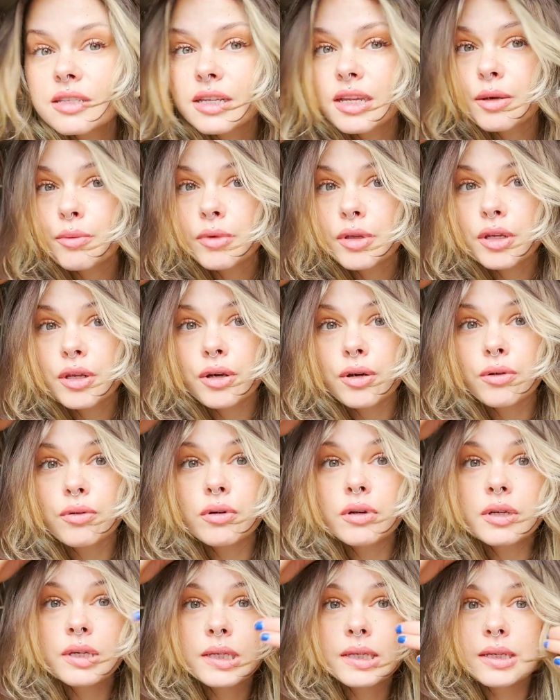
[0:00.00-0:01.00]
Let me know.
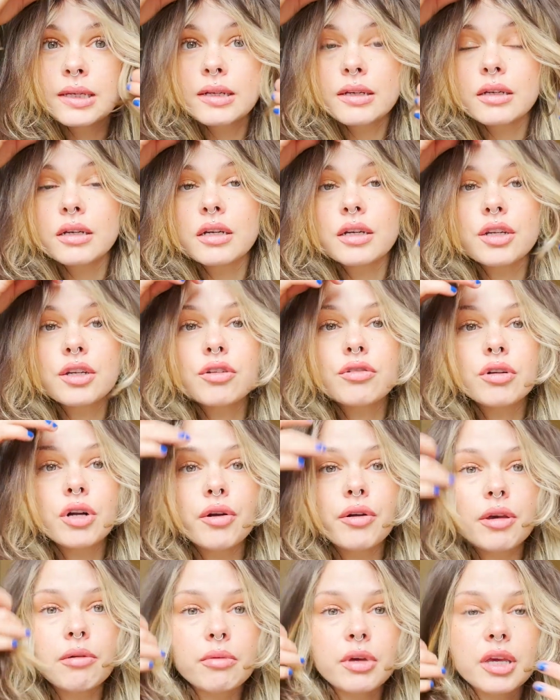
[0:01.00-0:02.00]
I'm kind of
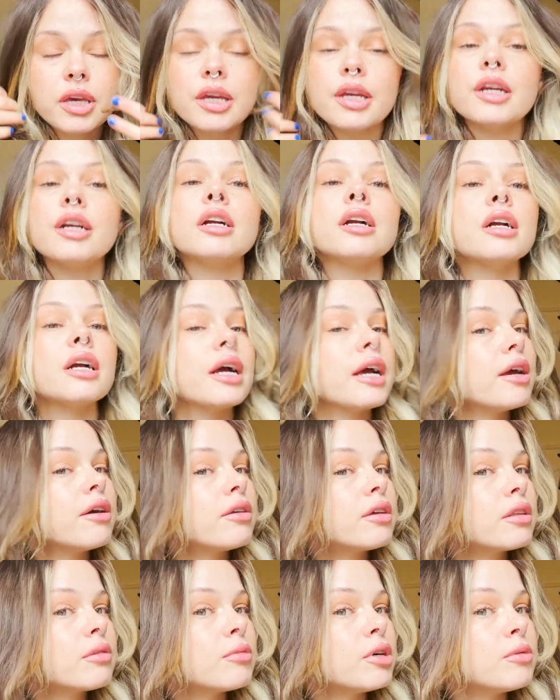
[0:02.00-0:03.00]
growing my hair out
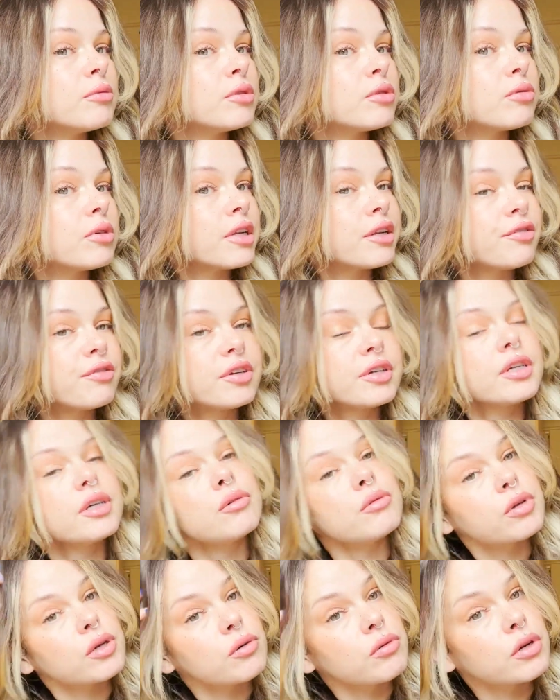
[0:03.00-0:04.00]
at the moment while I figure out
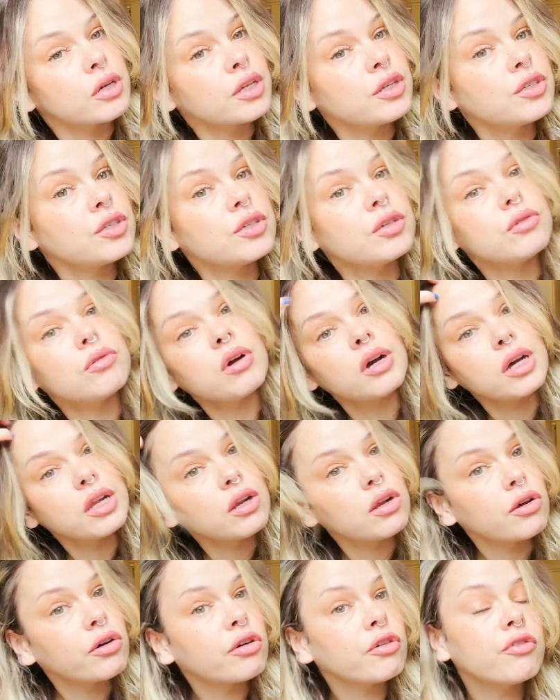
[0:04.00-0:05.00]
what I want to do. I
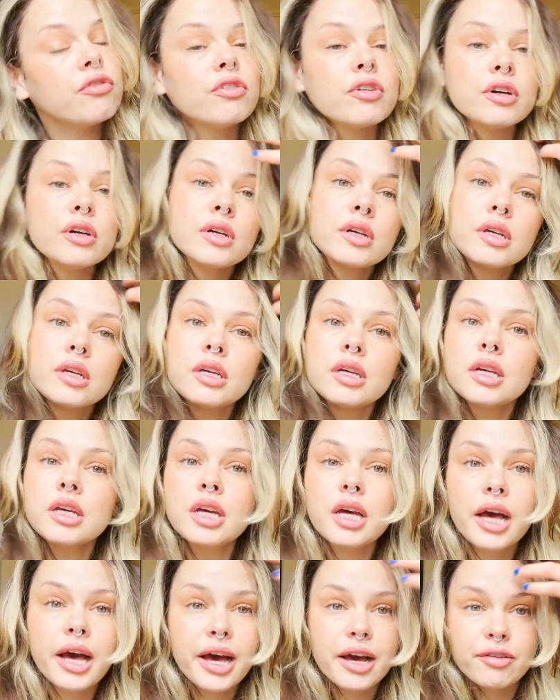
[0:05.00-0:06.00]
love
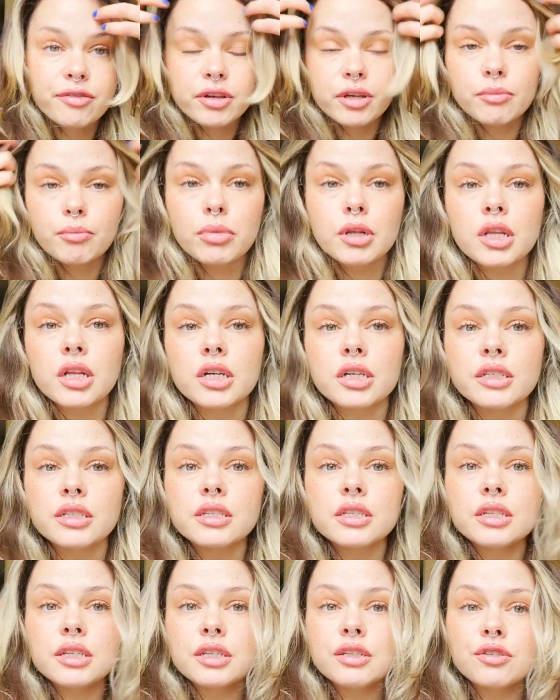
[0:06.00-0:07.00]
having
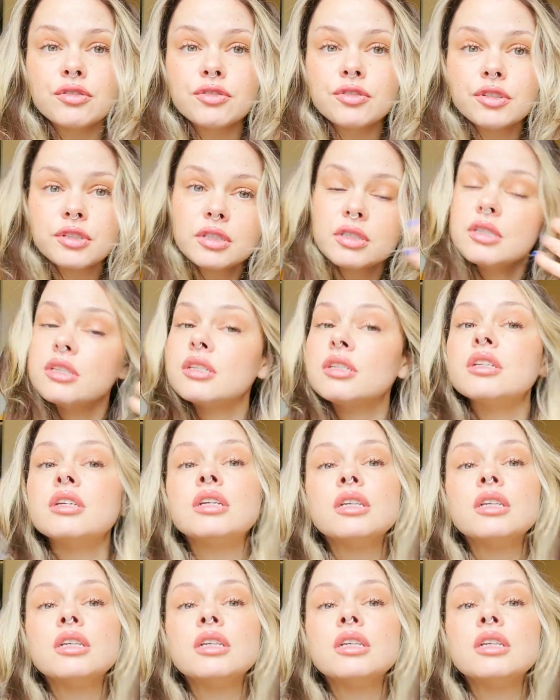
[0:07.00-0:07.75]
blonde in the front.